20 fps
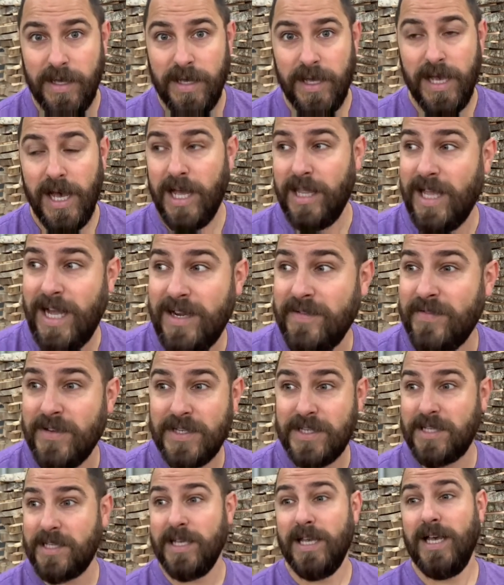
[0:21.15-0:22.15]
A lot of
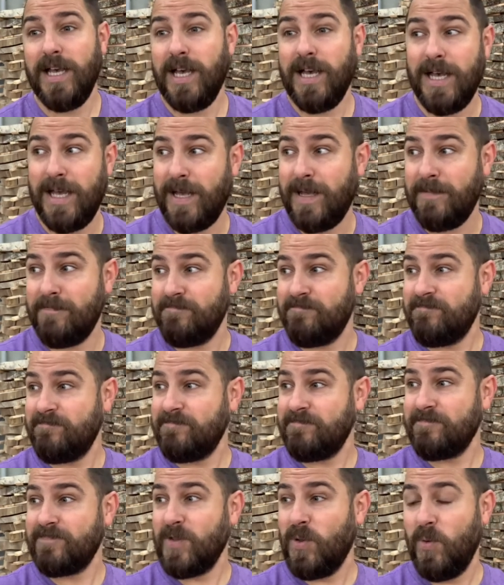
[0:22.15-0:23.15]
us,
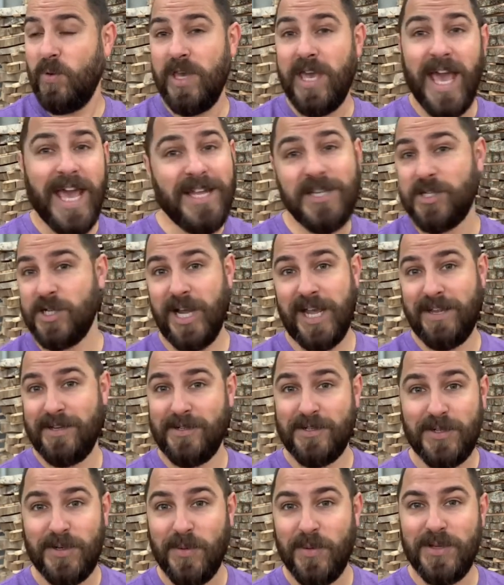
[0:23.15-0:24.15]
we hate
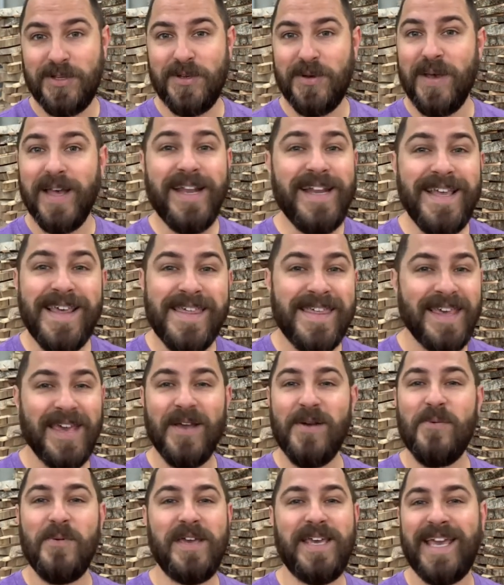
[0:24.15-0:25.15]
change. We do
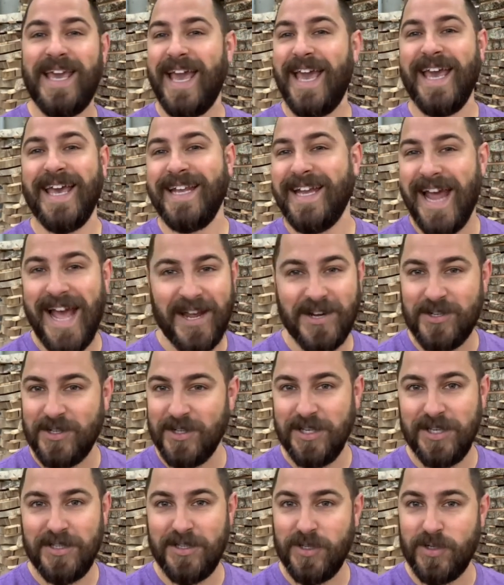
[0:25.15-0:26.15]
anything we can,
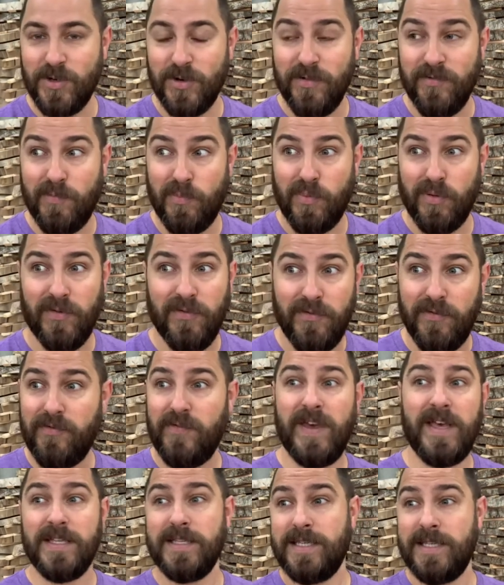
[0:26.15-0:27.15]
actually, to sort of
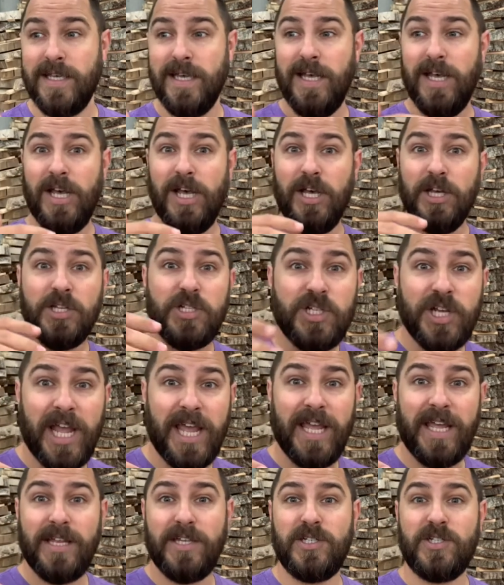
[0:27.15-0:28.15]
prevent
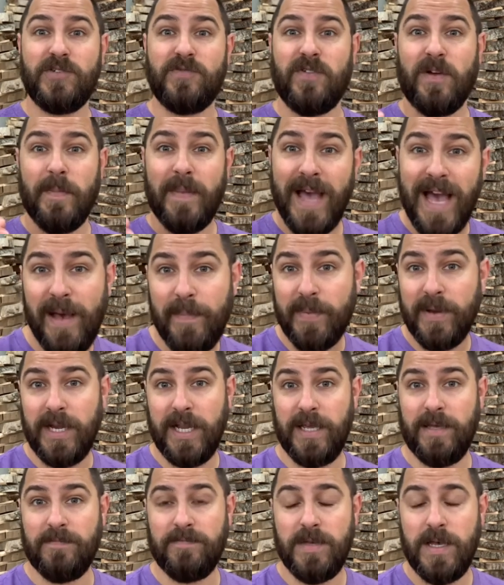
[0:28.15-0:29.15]
change from happening.